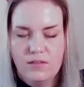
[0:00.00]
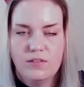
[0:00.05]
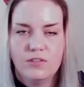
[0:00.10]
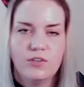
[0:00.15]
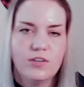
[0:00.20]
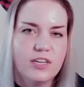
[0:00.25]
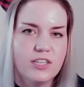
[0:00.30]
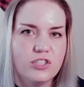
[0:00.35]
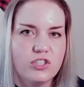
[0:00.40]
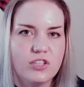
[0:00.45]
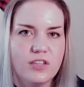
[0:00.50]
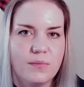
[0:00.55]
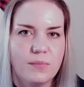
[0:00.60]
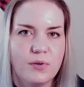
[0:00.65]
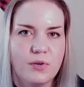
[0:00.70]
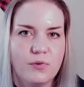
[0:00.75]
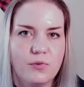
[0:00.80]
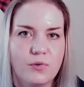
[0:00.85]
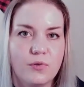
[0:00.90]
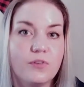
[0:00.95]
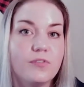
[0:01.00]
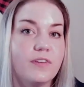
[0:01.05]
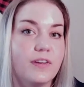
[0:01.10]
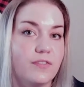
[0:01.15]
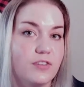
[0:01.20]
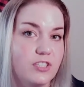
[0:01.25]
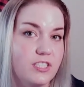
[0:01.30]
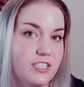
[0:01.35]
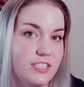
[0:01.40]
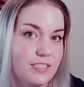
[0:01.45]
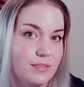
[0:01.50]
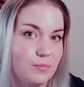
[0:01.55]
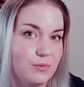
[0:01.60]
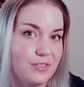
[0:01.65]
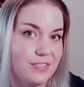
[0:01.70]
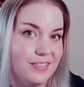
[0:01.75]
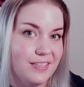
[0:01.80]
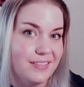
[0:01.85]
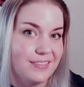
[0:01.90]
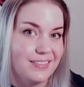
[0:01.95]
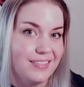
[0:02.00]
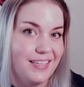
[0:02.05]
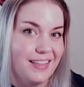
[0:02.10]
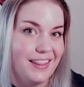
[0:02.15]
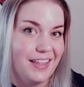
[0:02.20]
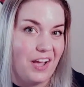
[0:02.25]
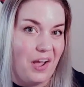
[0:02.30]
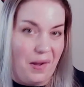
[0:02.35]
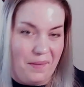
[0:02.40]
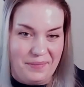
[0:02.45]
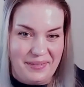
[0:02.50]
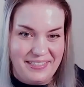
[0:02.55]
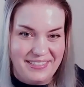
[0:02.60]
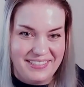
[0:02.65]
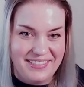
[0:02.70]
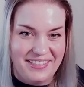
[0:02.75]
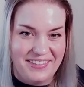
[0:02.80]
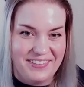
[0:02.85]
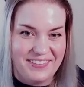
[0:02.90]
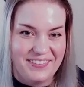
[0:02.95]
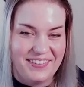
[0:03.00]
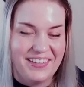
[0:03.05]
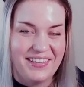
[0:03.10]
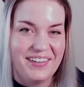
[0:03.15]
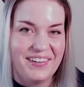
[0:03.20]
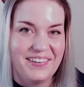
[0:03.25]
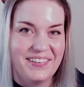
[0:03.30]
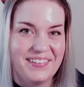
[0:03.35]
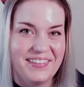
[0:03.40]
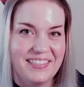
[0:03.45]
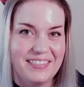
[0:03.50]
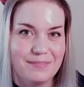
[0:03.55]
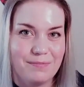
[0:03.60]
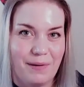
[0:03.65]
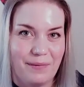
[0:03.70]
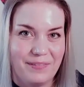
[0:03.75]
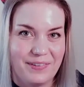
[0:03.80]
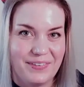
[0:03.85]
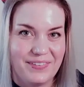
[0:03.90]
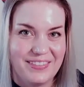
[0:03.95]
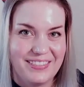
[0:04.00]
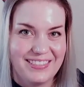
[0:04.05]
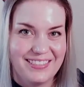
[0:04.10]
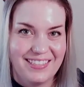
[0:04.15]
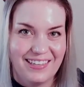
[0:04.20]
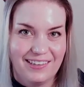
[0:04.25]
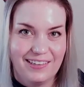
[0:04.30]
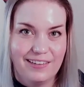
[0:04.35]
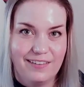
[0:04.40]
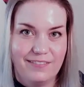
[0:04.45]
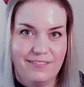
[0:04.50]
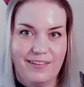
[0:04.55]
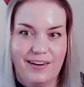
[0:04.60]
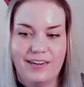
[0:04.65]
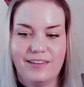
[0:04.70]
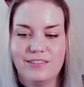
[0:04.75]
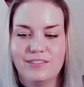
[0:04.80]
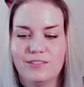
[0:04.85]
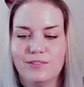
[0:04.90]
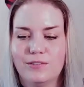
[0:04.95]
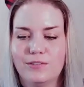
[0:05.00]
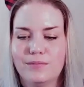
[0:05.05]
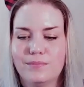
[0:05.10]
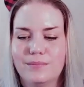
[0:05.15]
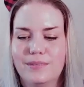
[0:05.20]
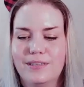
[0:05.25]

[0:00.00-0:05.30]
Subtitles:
you guys should let me know your favorite Disney princess in the comments. Although I know that's probably going to start a firestorm.